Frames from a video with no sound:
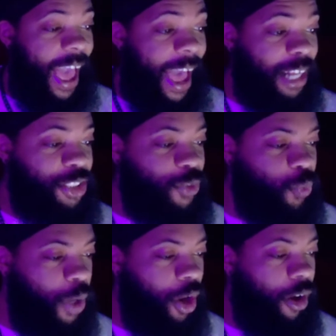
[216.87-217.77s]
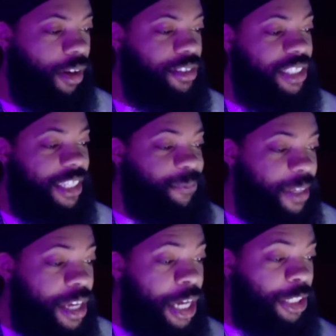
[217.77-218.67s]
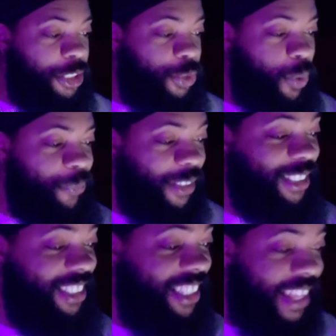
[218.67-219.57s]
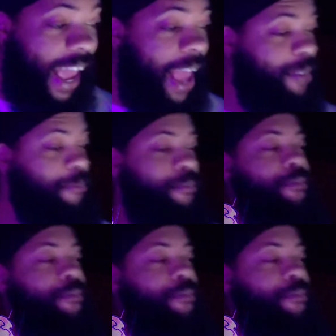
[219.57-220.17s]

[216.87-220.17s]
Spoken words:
ashes went on TV. Did you even see that?